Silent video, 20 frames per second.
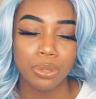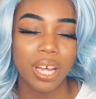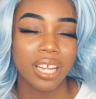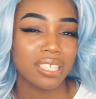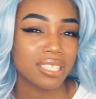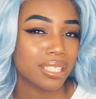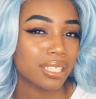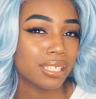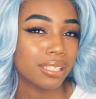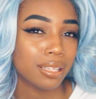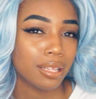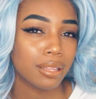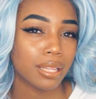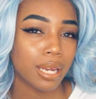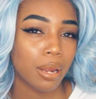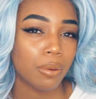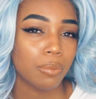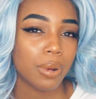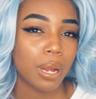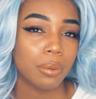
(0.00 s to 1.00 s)
honestly think that
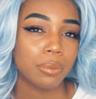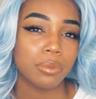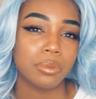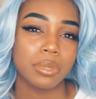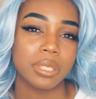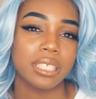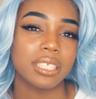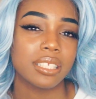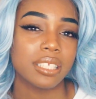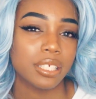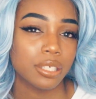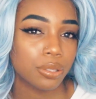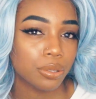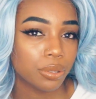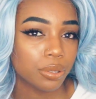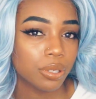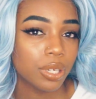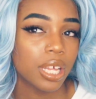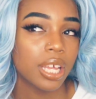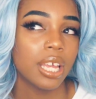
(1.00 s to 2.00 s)
I'll probably
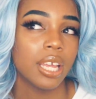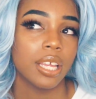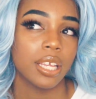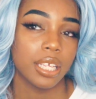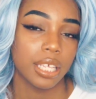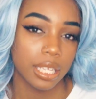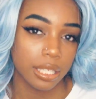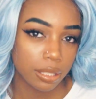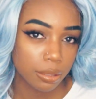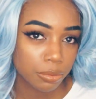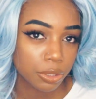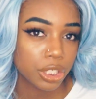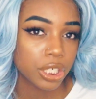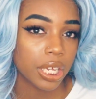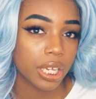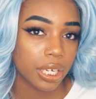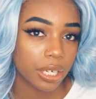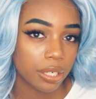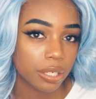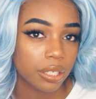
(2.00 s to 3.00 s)
still get some
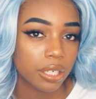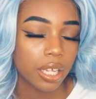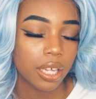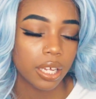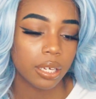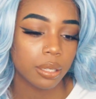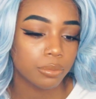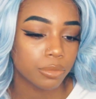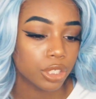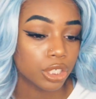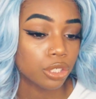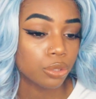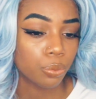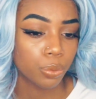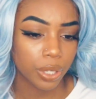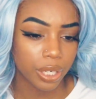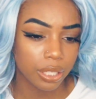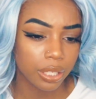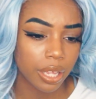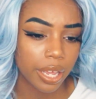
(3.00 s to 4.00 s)
shedding, just
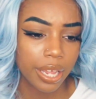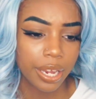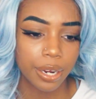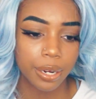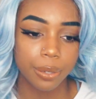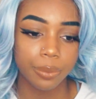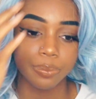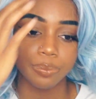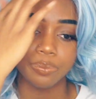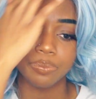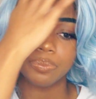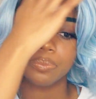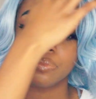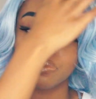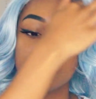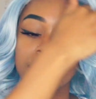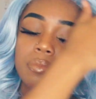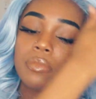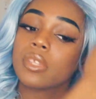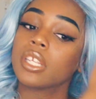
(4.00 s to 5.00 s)
wearing the hair.
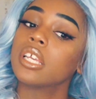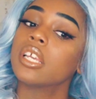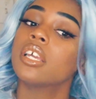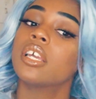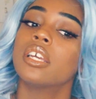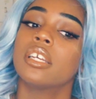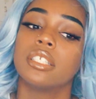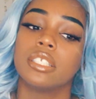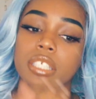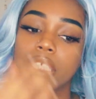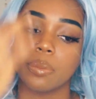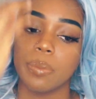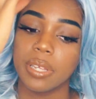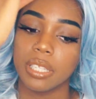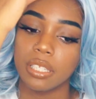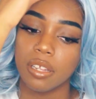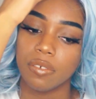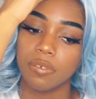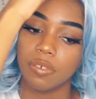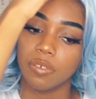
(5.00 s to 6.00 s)
Just
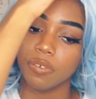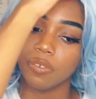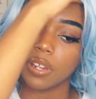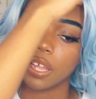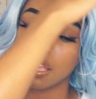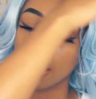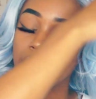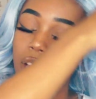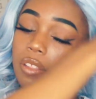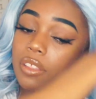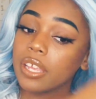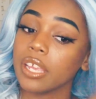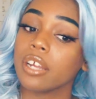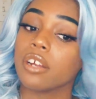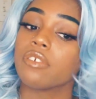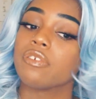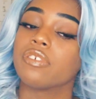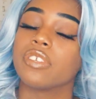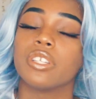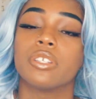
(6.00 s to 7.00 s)
based off of like how the
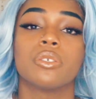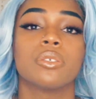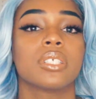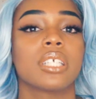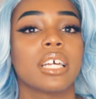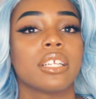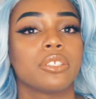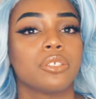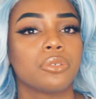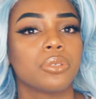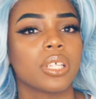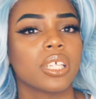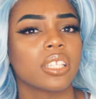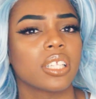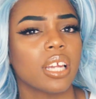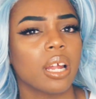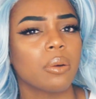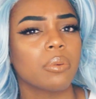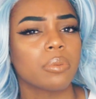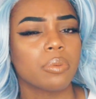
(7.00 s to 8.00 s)
hair feels, I do think
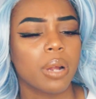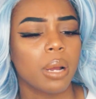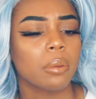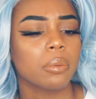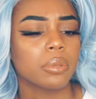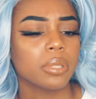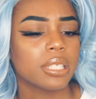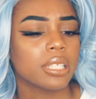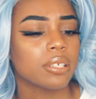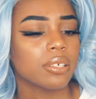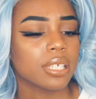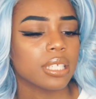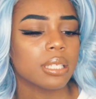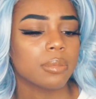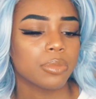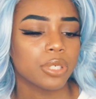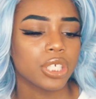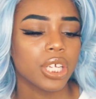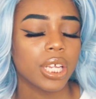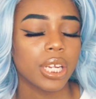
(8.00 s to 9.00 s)
that I would probably still get
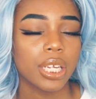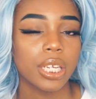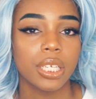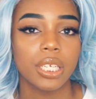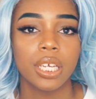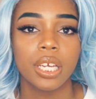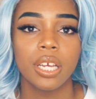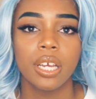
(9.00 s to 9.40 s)
some shedding.